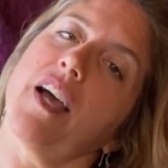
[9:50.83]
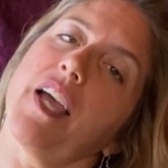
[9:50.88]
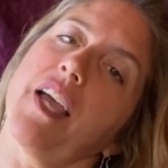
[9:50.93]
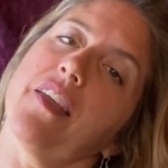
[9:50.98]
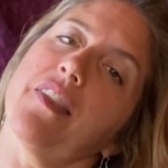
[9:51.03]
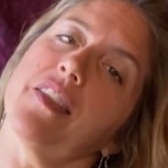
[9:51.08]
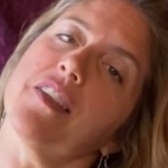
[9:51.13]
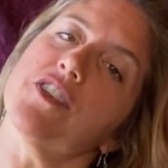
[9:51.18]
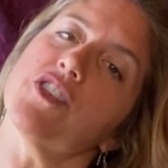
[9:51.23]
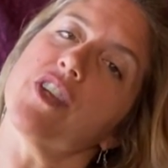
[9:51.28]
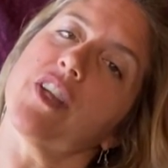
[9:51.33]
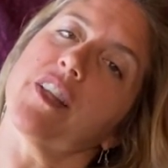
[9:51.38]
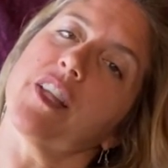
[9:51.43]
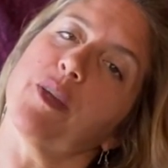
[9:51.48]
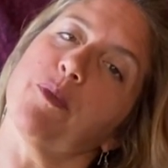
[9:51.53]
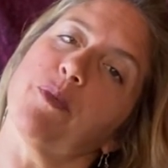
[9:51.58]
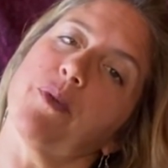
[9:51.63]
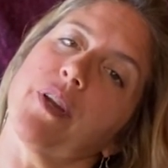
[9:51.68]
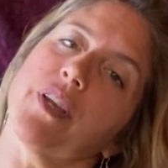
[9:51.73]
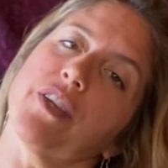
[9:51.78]
And then
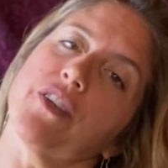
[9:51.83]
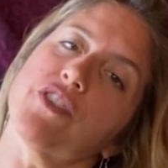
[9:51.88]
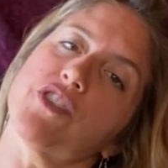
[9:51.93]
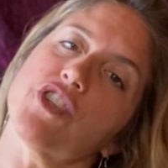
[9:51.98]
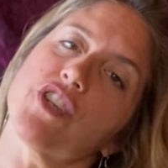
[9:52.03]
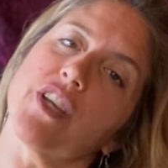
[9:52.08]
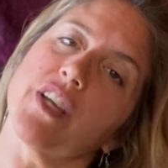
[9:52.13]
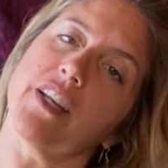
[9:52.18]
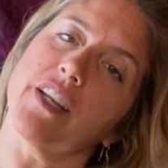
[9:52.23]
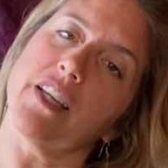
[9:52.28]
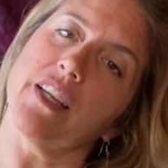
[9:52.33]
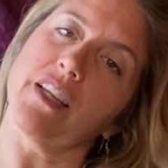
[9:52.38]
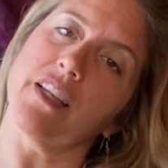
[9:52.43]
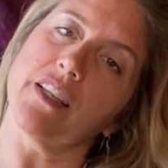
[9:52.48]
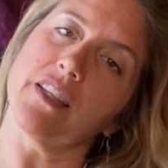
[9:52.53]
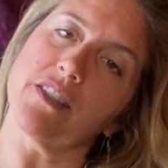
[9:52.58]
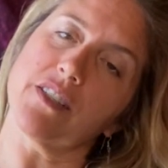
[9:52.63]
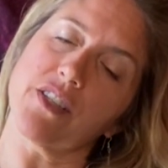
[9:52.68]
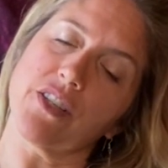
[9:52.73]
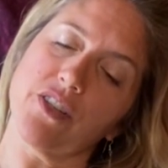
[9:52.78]
gently bring your chin
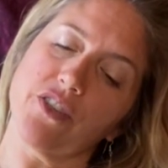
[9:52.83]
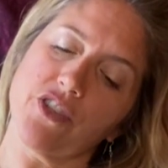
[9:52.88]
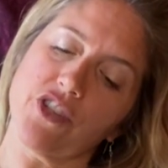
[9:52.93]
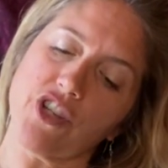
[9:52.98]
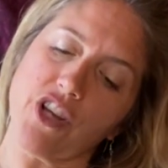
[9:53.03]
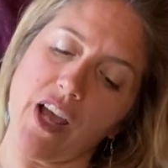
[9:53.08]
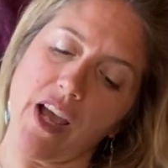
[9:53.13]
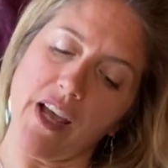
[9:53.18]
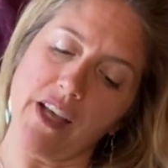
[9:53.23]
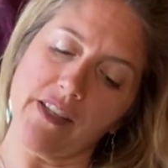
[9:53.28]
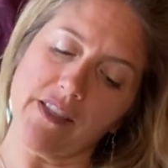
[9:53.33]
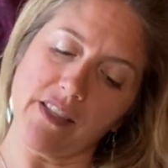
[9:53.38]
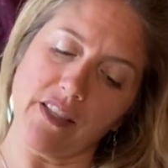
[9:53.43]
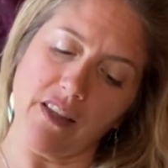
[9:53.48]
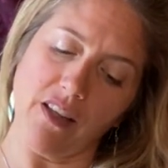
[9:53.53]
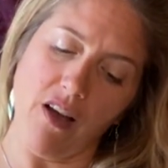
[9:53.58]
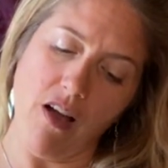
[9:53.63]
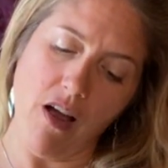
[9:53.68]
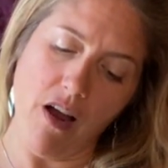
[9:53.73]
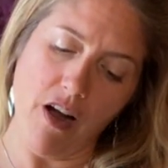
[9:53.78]
into your chest. Let
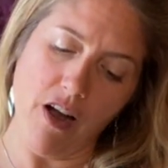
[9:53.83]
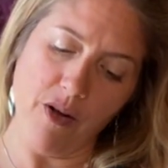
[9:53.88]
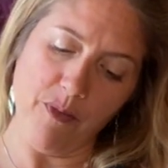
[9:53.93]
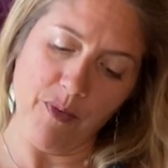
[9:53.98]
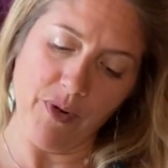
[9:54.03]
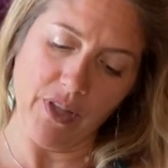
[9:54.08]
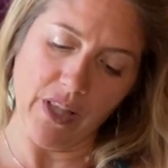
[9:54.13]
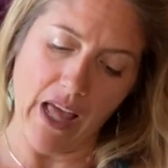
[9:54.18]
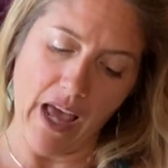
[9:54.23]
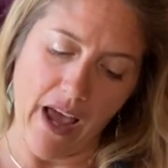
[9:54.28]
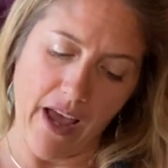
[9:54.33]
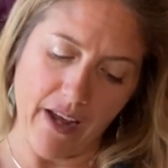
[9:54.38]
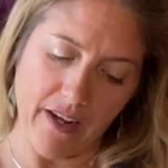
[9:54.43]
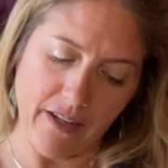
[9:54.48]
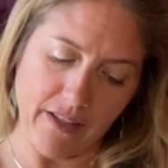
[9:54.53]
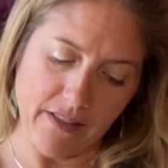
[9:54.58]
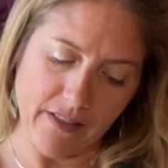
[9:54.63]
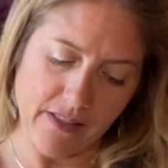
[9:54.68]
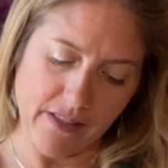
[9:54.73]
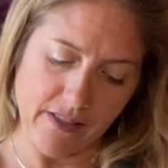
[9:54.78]
the arm
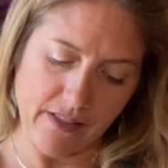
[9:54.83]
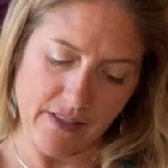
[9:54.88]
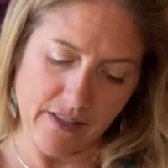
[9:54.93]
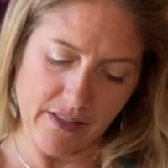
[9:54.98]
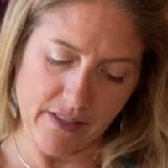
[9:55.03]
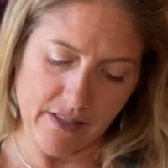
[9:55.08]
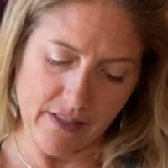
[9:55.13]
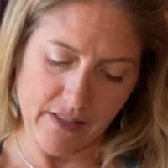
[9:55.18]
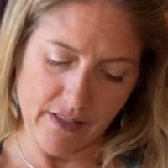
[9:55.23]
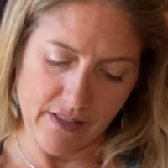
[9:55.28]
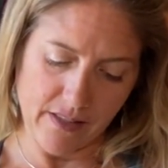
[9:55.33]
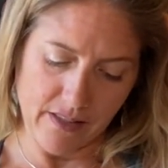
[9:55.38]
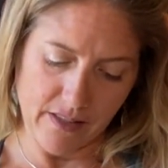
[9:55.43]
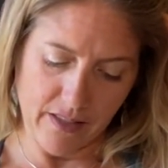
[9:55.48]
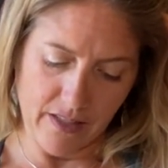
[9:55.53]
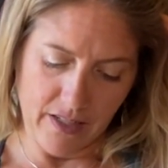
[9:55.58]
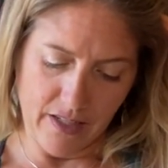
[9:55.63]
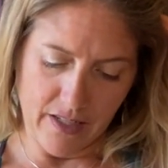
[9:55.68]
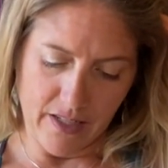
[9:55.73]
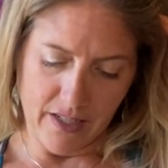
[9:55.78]
relax.
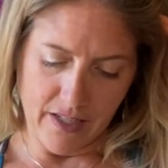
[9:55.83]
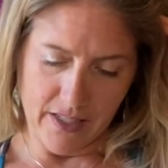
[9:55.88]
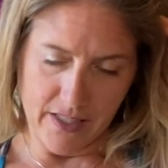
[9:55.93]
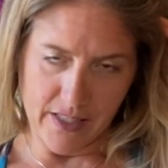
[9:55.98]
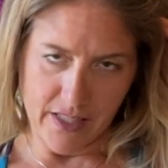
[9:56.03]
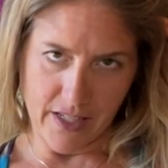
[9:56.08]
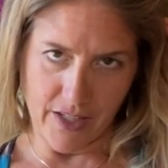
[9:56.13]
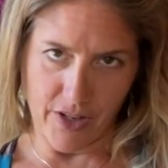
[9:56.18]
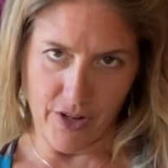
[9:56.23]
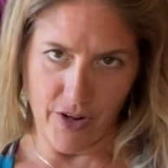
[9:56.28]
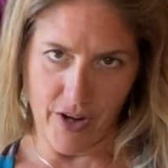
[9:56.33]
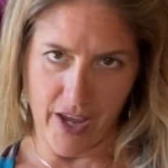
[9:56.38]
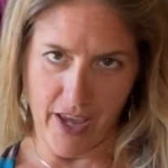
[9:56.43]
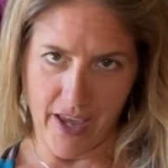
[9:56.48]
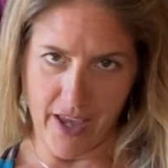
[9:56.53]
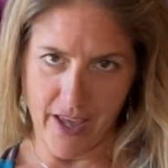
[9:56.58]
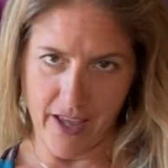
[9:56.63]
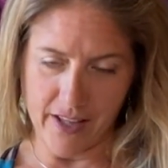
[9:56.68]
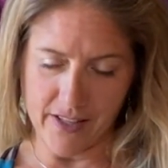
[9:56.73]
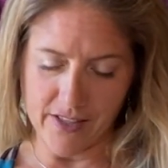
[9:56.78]
Take your
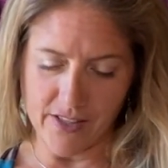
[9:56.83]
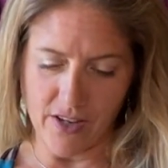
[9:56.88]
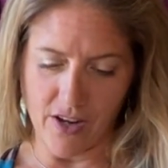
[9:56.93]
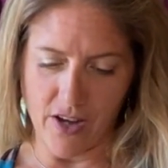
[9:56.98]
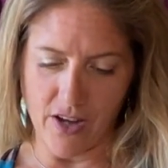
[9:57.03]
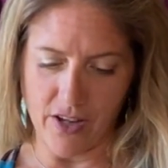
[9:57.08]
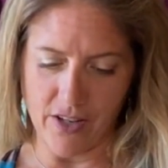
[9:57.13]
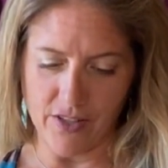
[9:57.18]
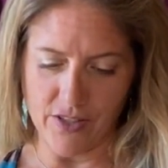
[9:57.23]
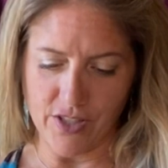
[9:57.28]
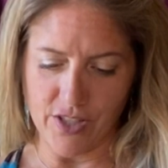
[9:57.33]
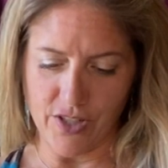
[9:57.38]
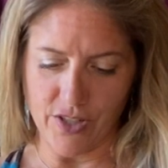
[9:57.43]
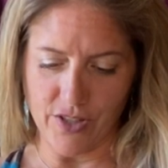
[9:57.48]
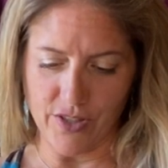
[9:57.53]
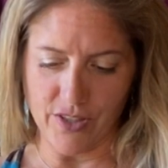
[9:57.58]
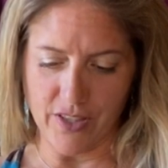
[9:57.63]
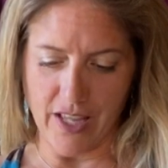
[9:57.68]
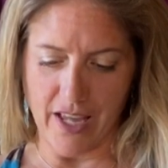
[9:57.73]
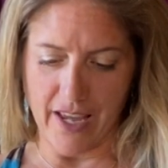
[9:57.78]
hands onto
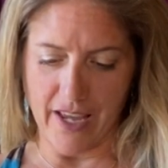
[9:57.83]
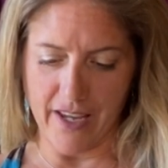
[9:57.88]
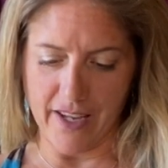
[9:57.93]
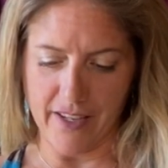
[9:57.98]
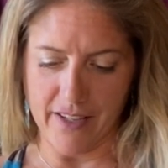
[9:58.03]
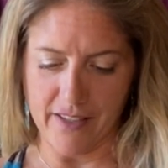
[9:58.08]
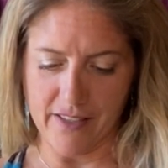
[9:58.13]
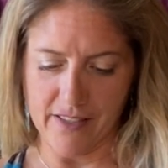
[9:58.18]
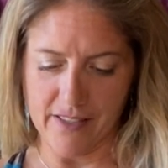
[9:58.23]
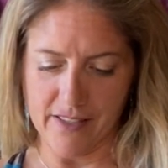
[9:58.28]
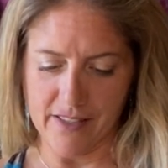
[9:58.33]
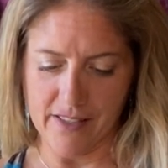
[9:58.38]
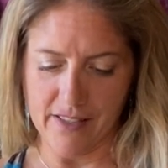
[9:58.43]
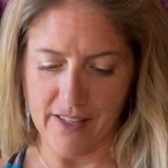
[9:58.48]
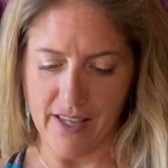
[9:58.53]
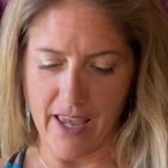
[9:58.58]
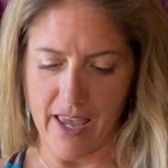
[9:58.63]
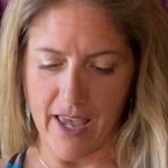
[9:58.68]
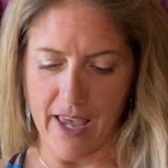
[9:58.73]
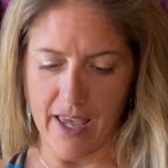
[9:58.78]
your legs
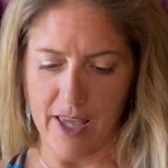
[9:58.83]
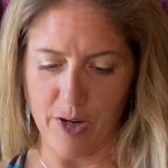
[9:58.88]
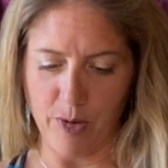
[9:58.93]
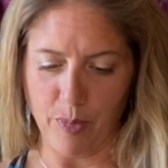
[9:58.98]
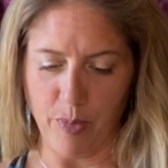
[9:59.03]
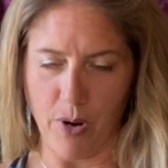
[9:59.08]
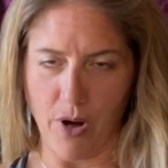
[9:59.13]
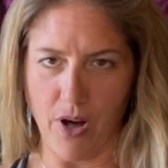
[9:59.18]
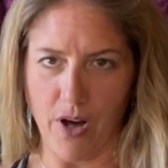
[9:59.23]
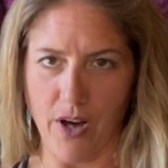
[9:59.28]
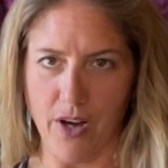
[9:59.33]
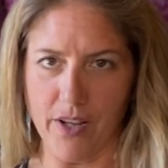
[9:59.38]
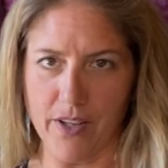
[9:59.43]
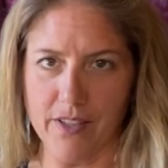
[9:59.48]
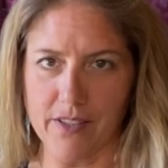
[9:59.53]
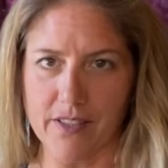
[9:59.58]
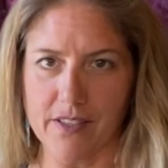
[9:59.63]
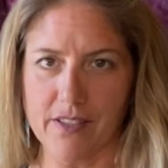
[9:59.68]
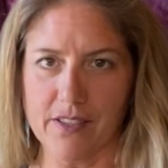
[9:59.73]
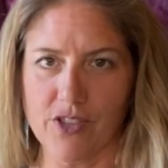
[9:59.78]
and
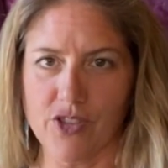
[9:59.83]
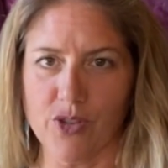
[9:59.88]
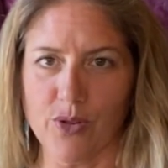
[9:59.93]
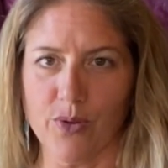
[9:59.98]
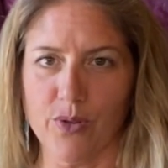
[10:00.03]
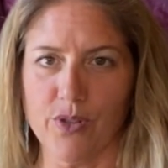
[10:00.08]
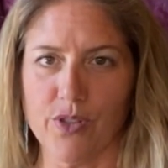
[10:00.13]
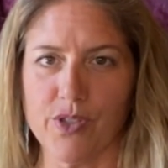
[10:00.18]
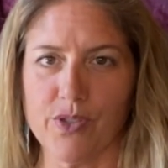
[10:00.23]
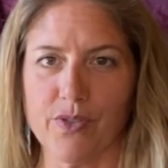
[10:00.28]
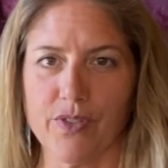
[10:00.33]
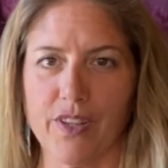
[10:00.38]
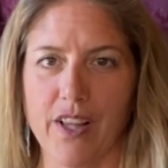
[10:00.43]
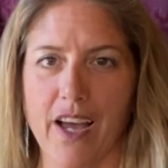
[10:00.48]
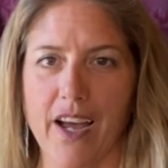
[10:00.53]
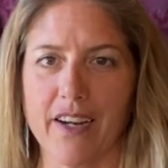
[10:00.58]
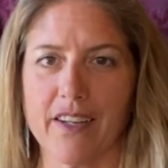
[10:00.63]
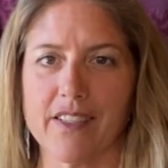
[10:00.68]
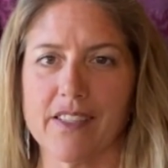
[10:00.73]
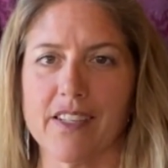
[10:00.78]
pause. Shoulders
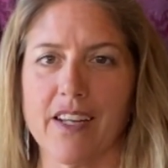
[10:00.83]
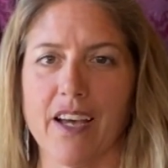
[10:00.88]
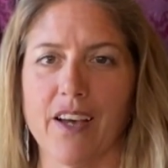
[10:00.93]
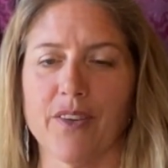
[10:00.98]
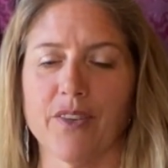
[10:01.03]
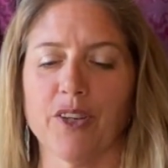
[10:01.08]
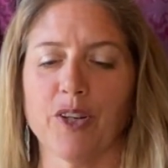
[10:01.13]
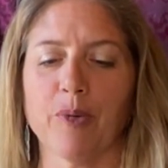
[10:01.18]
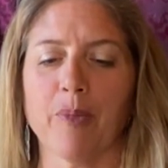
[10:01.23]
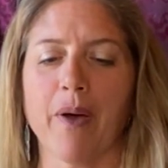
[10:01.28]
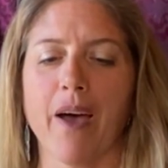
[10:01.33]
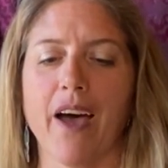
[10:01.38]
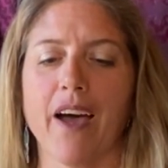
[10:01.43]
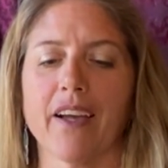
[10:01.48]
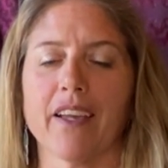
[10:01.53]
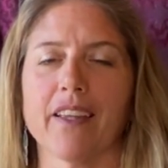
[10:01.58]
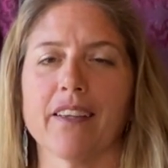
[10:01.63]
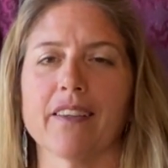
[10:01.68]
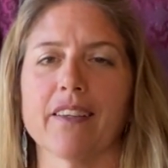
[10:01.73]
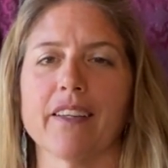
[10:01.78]
relax down your
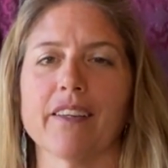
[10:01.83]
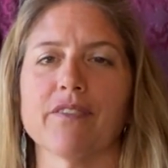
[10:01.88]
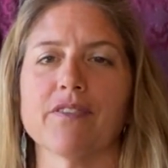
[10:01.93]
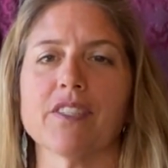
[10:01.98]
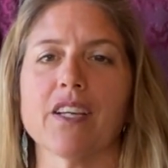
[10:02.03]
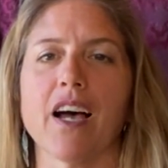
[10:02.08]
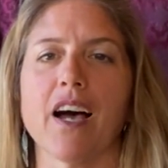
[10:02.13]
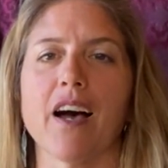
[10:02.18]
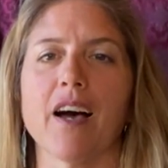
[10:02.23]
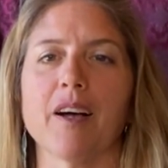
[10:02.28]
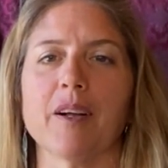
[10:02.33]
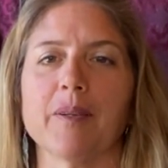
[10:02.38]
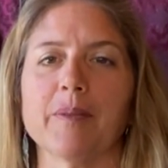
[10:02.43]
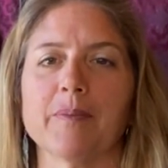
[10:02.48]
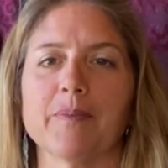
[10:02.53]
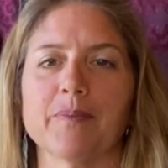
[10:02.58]
back and lift up.